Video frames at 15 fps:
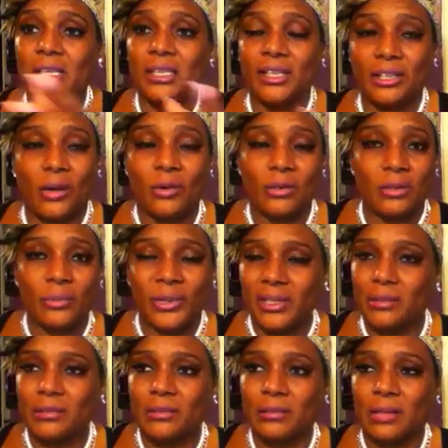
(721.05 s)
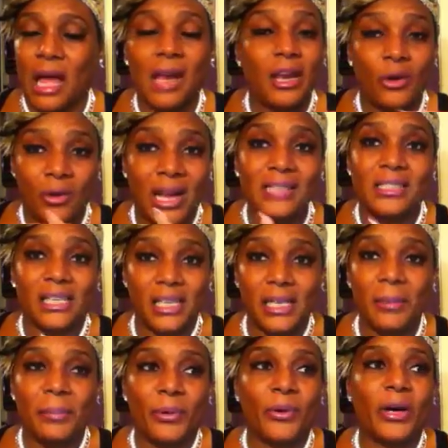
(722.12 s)
With all they going out to
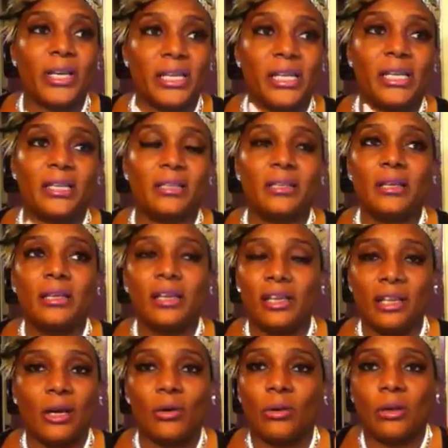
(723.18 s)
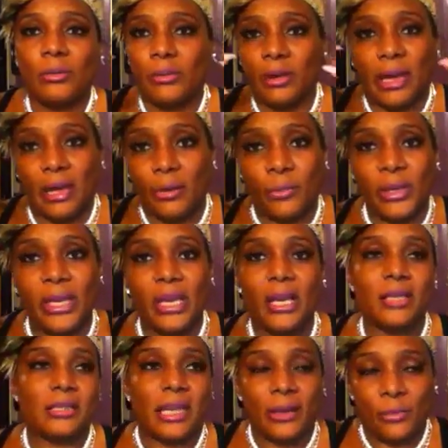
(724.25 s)
eat, partying,
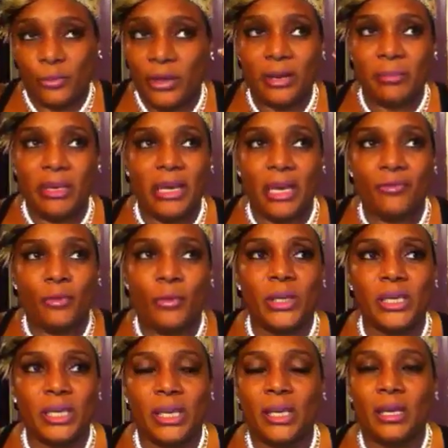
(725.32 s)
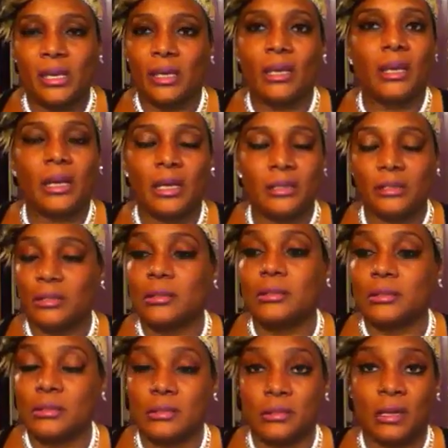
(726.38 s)
wigs, women every weekend.
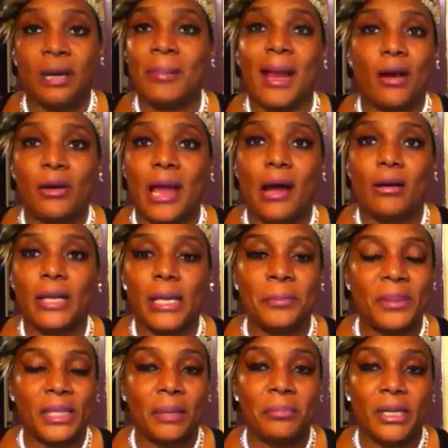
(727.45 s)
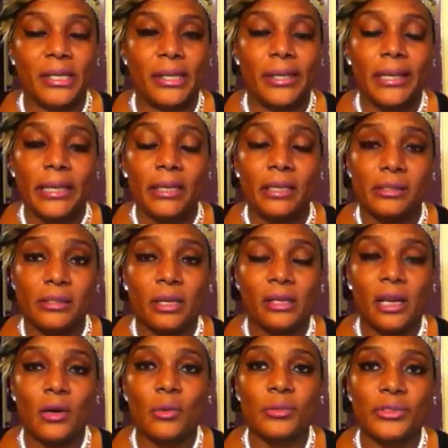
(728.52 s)
Just cut back on all that and put that money into a
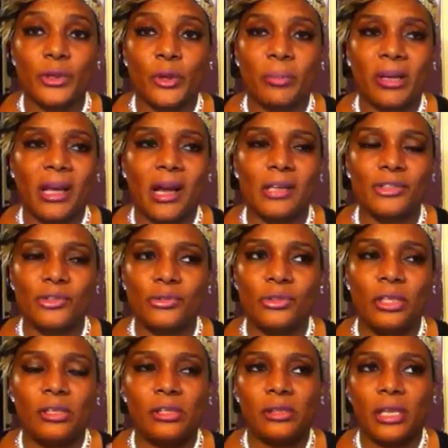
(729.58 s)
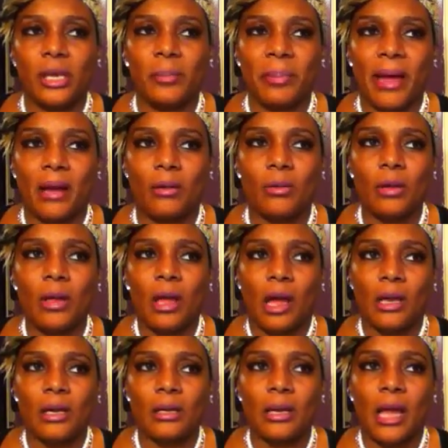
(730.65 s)
long term. Because you need to think about
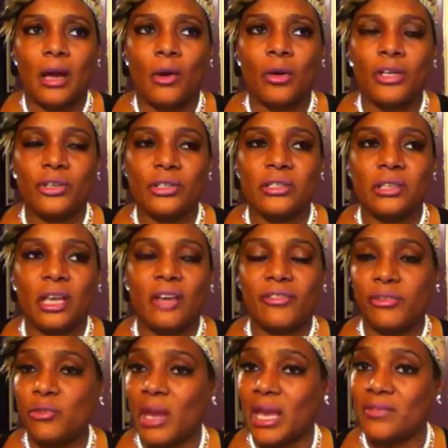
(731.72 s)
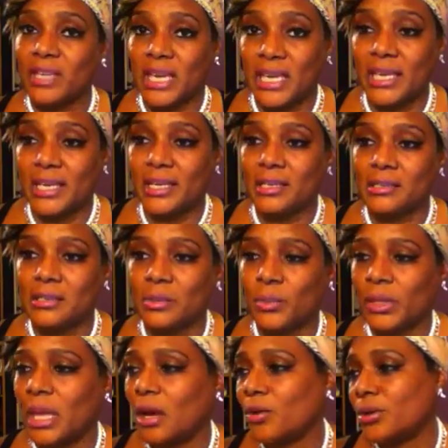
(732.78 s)
not only yourself, and you have kids.
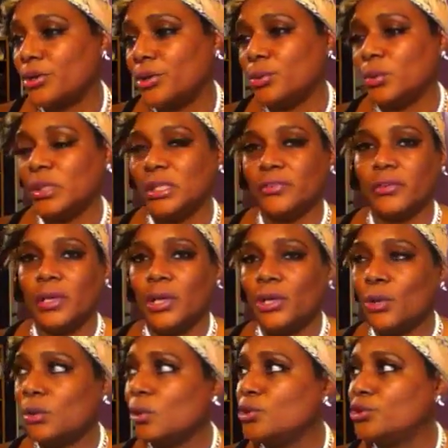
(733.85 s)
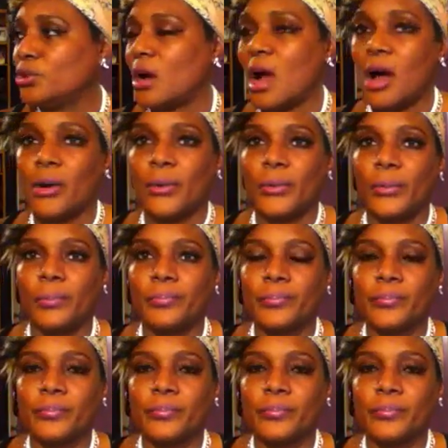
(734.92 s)
What they're going to do if you lose your home.